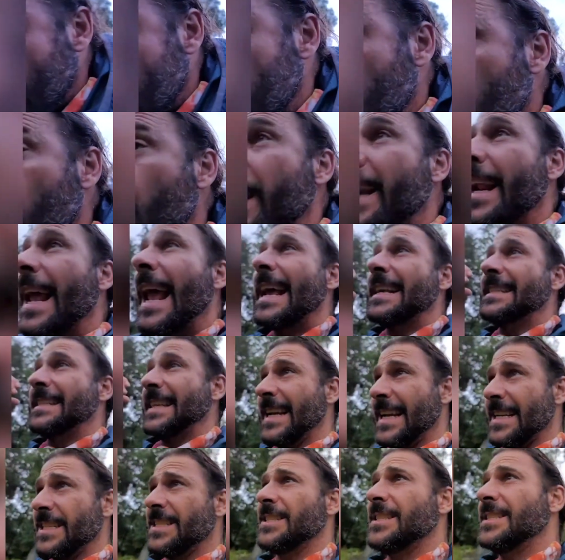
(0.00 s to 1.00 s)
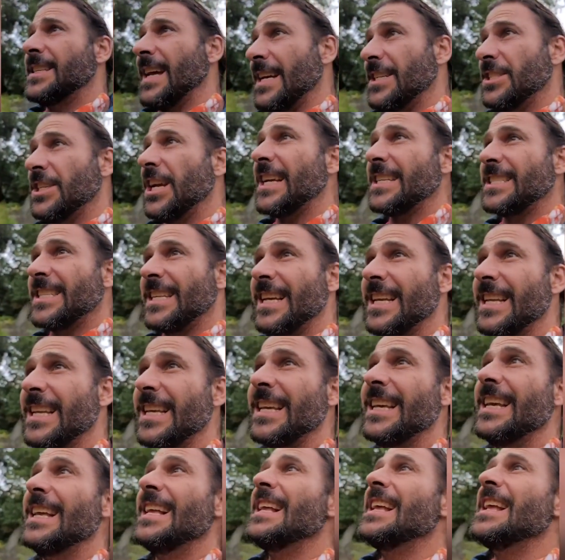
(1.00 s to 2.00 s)
and then when as it gets digested,
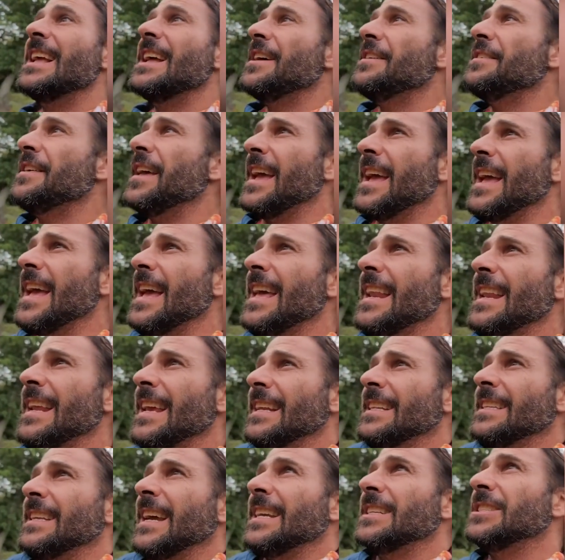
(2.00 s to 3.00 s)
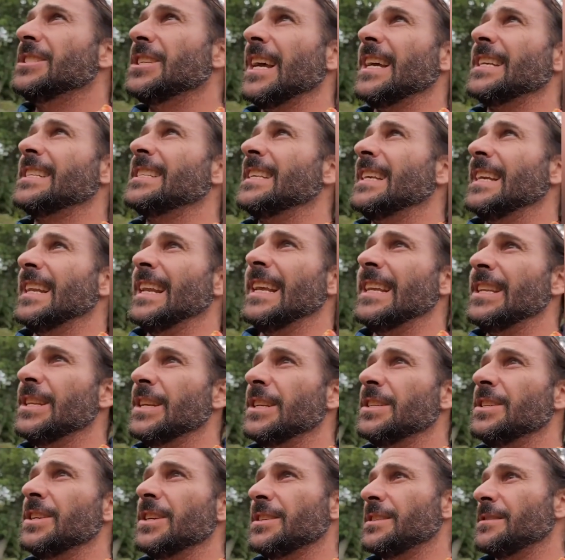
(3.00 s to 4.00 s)
then it digests it
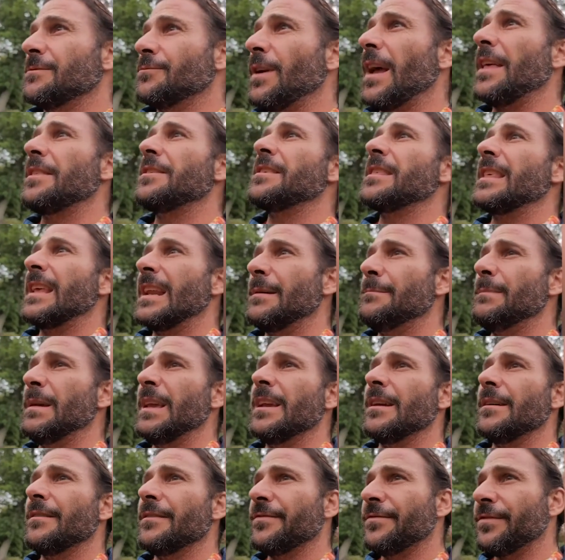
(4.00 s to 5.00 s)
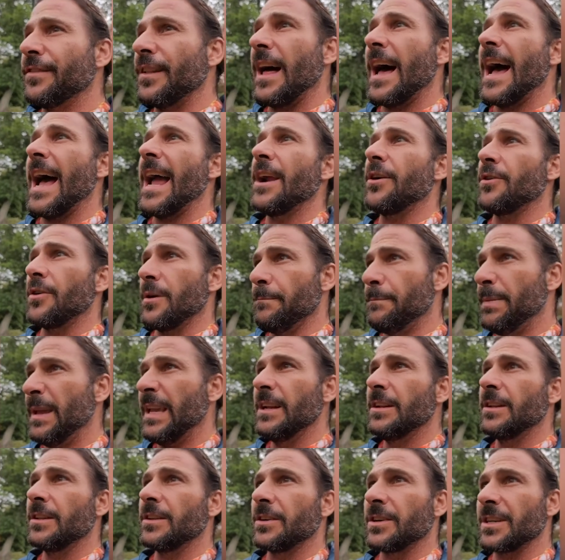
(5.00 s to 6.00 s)
into just rather than it being a fly or a
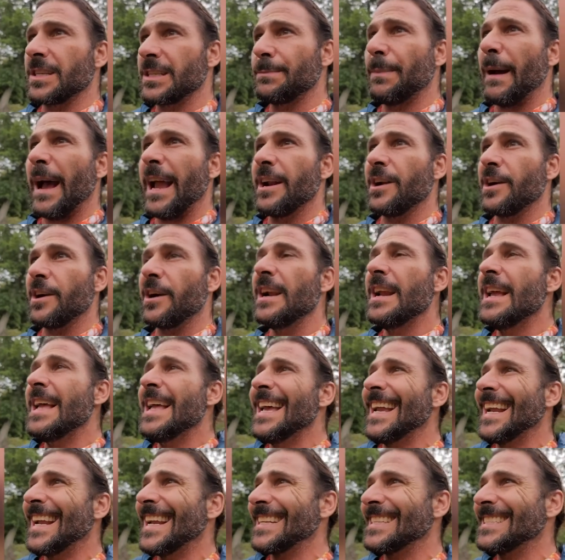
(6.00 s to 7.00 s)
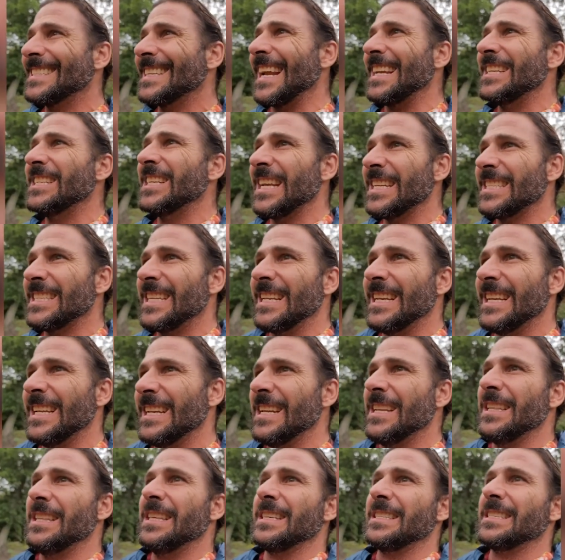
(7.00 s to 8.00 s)
beetle or a spider, it gets digested
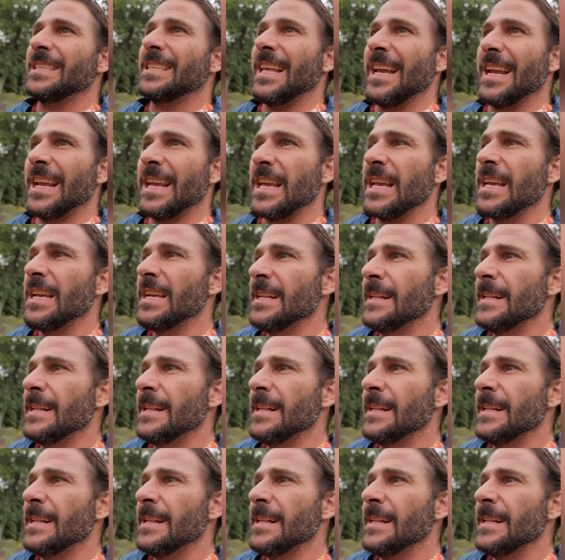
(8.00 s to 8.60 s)
into this like